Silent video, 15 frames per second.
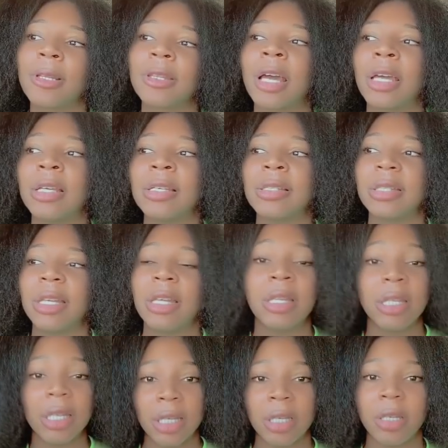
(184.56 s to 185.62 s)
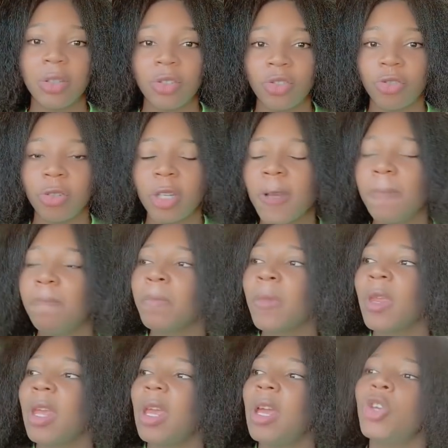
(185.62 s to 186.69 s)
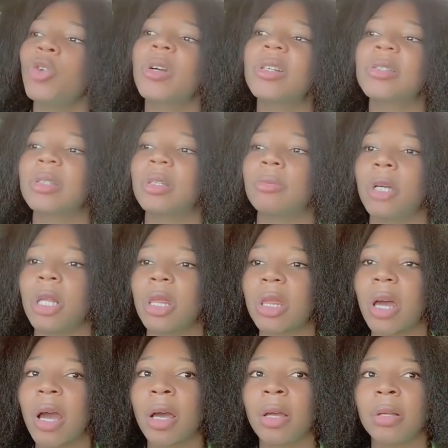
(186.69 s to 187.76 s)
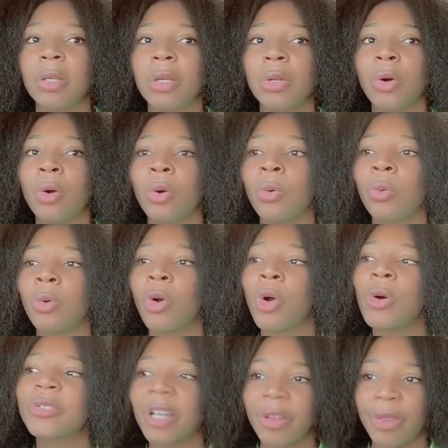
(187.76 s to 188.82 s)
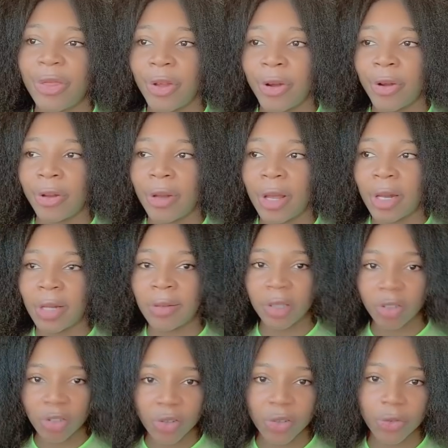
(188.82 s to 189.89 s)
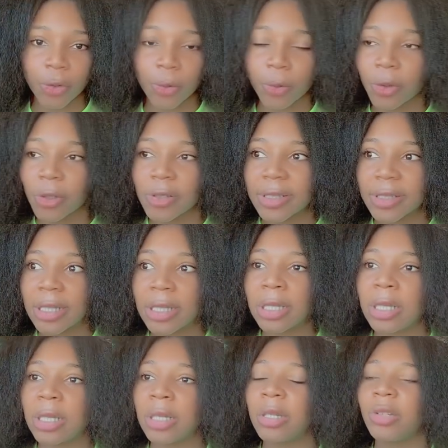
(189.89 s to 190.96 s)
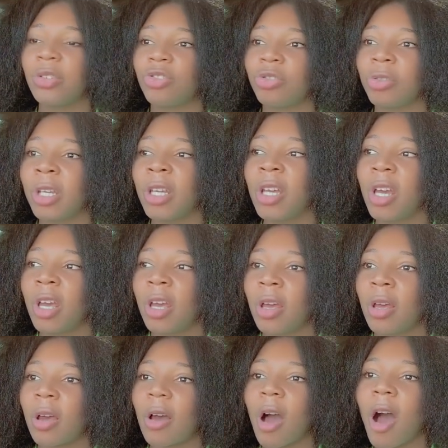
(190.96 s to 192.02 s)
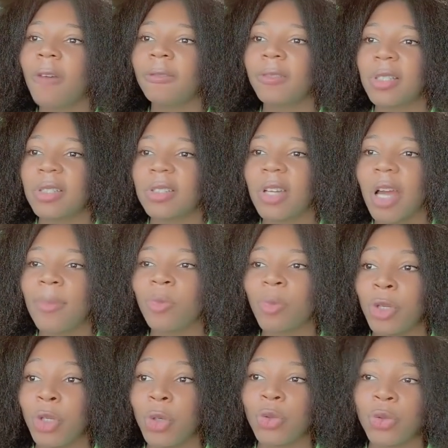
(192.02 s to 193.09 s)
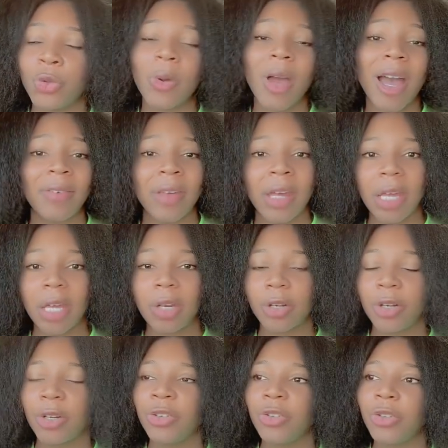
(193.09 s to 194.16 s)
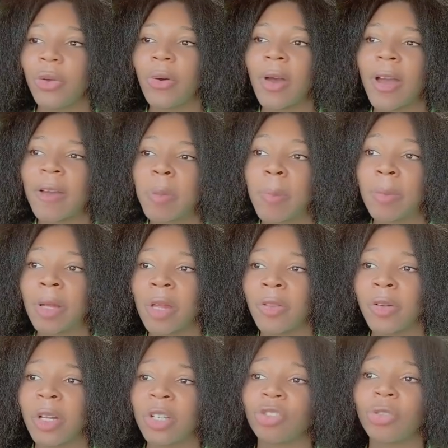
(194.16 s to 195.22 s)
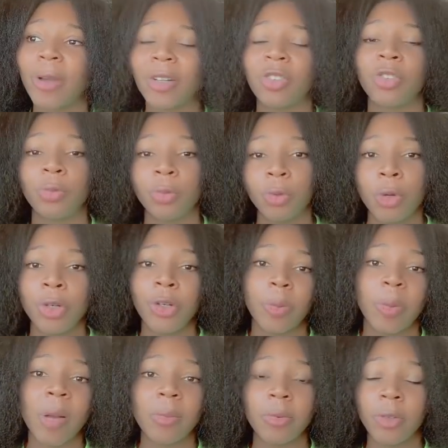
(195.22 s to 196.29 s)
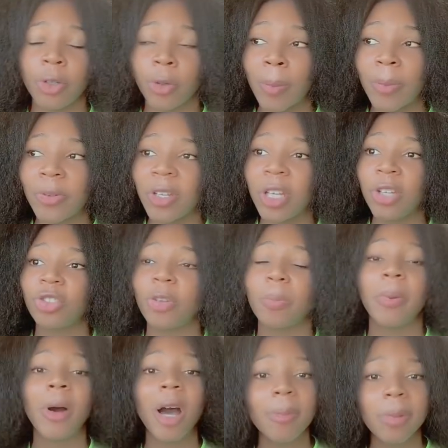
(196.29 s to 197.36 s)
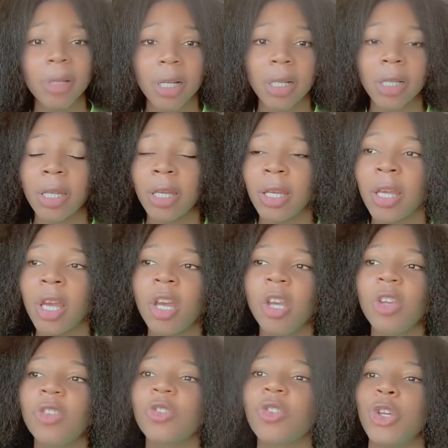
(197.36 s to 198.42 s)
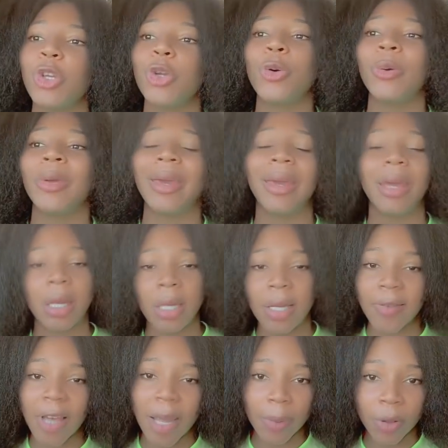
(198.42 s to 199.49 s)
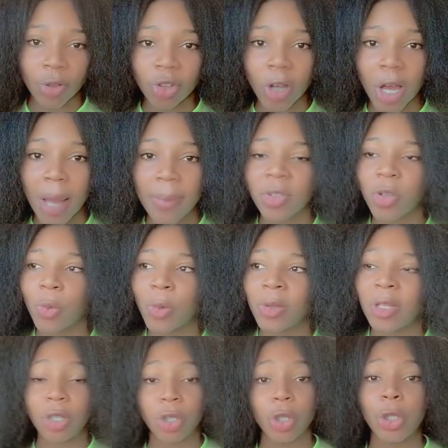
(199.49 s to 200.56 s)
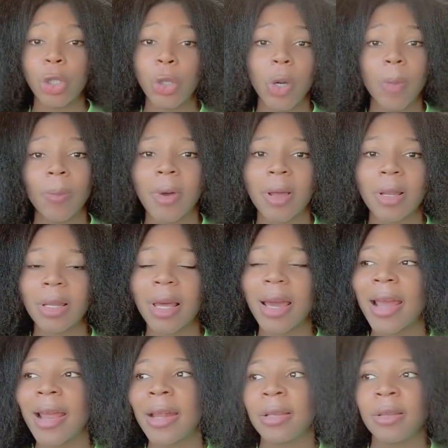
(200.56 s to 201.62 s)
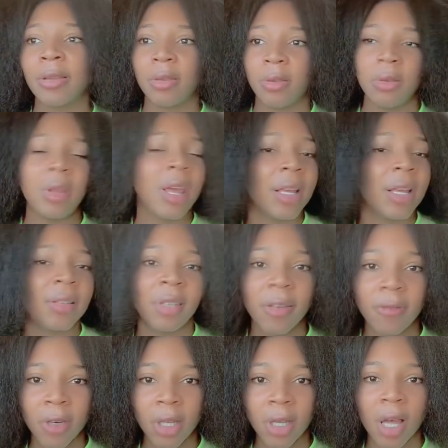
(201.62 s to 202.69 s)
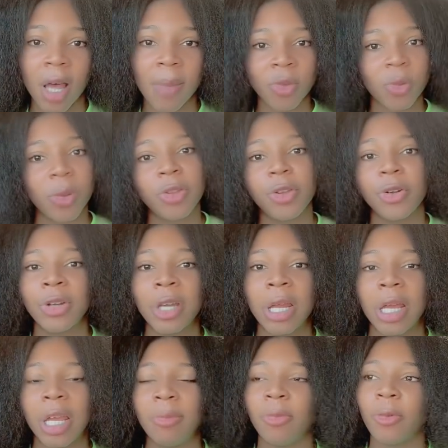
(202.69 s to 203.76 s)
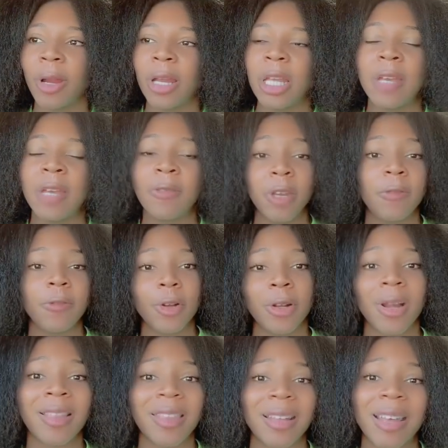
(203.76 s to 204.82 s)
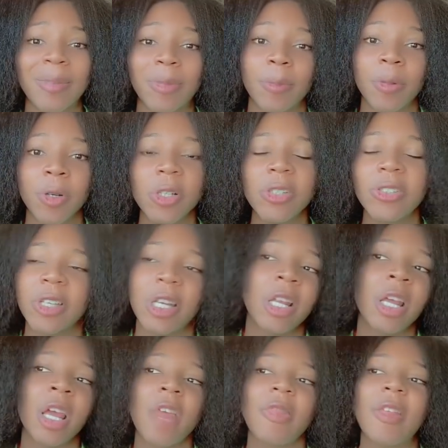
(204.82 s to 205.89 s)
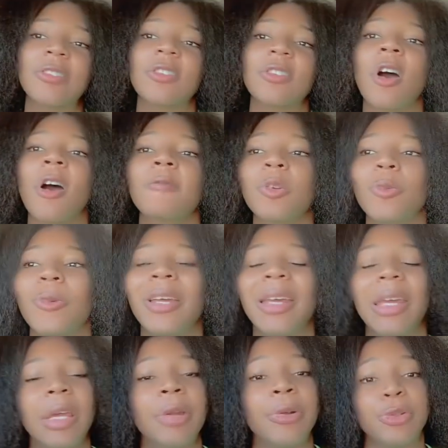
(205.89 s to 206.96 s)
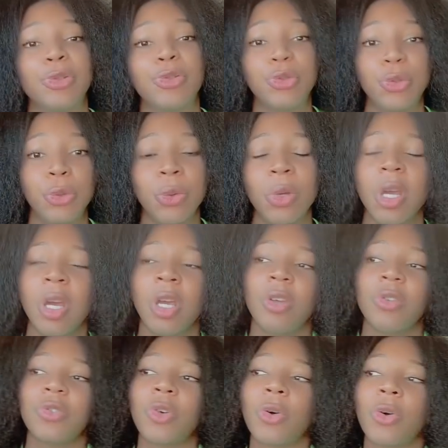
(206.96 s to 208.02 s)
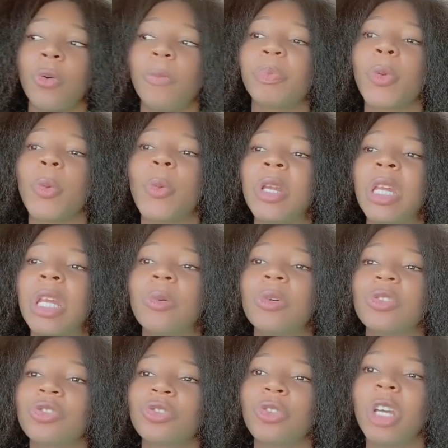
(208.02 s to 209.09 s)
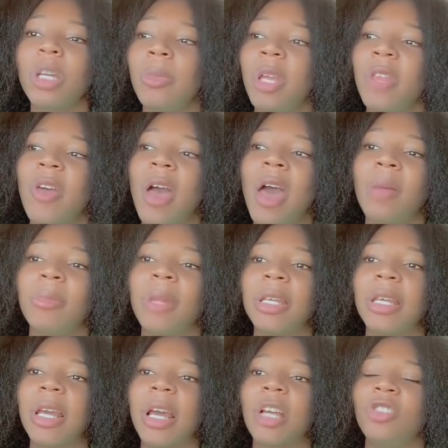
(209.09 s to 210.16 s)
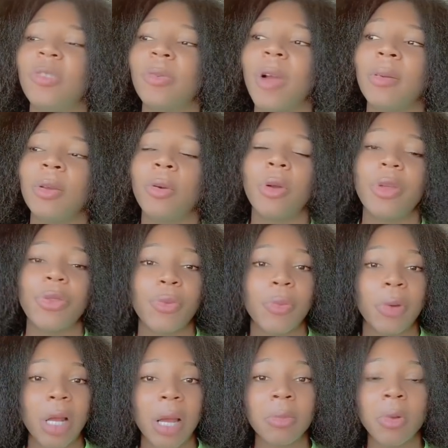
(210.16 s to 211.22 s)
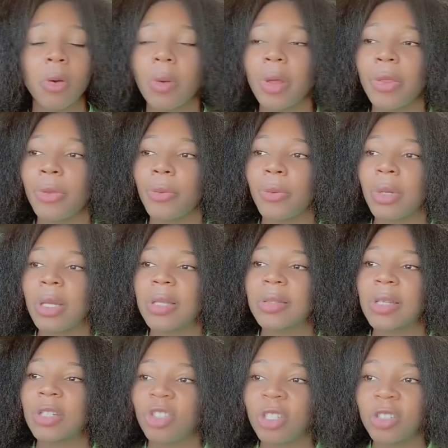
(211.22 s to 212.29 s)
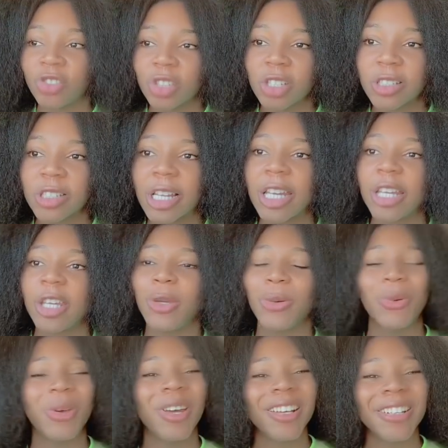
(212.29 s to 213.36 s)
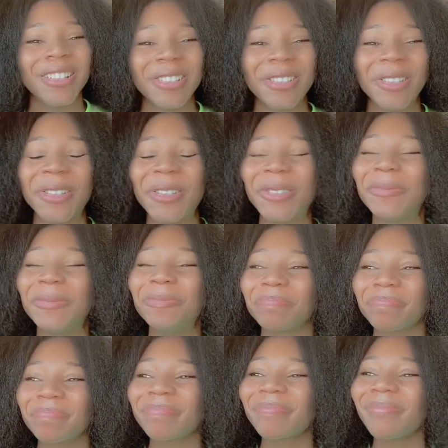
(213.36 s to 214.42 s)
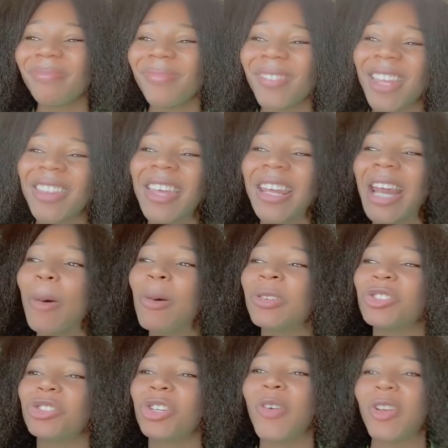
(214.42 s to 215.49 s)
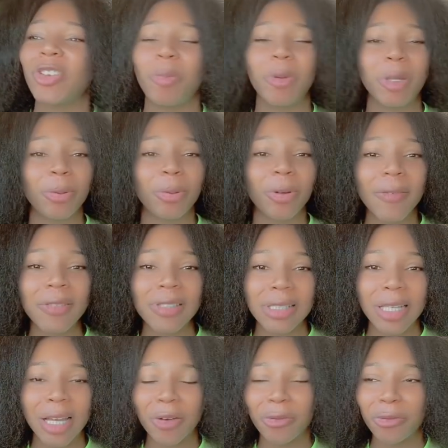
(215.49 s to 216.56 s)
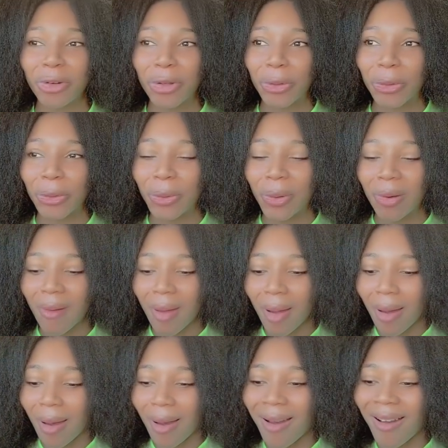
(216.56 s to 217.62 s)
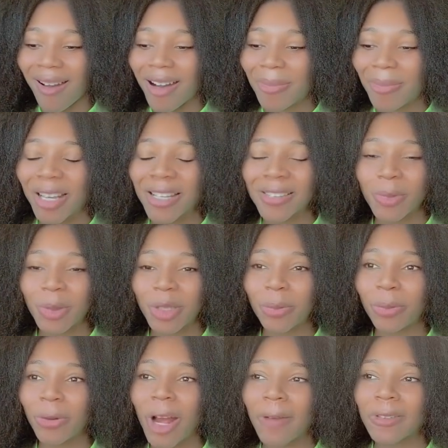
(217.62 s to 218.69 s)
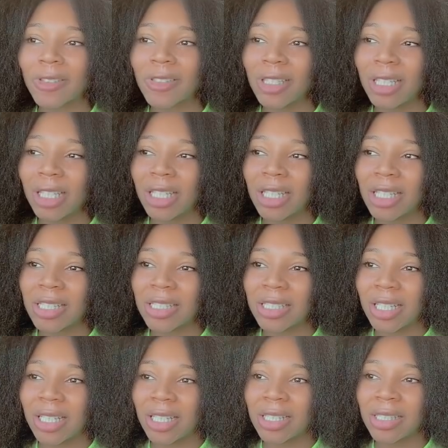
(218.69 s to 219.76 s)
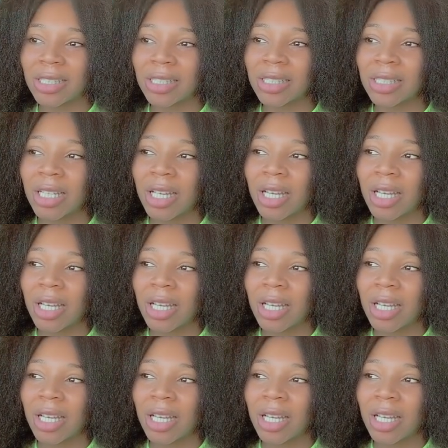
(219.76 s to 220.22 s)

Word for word: that is in the industry and you are someone that you know goes out there and, and additions for roles in the industry oftentimes when you do have haters you'll have people out there that try to ruin your your reputation publicly so you don't get any type of job so when they look you up online negativity comes with your name right even if you're not that type of person that's often what haters do so when he was showing me that i'm like yeah she's probably going through what i'm going through and he said she's just like you so then i wasn't sure if i should put the prophecy out for you um, because what the prophecy is is